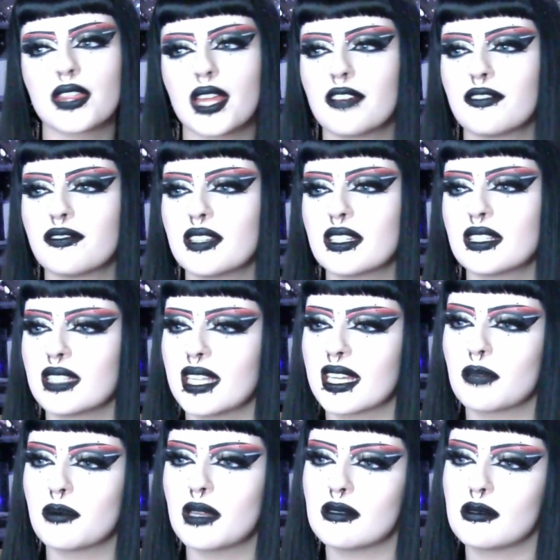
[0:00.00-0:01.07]
I feel like a
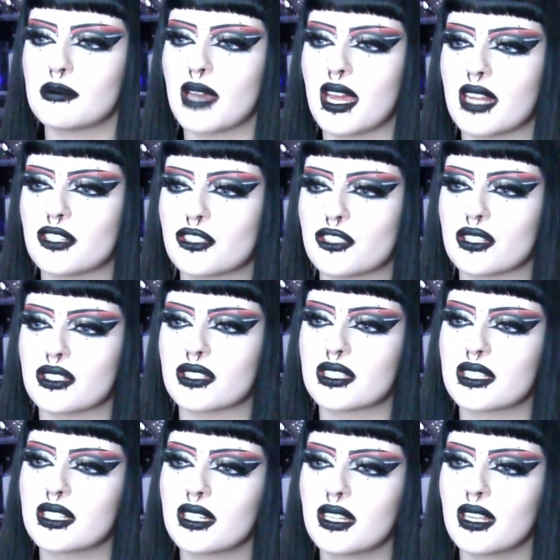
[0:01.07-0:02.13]
baby bat is
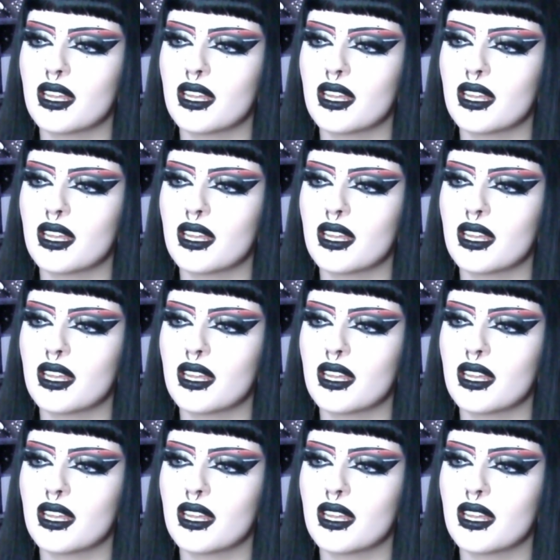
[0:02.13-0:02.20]
just,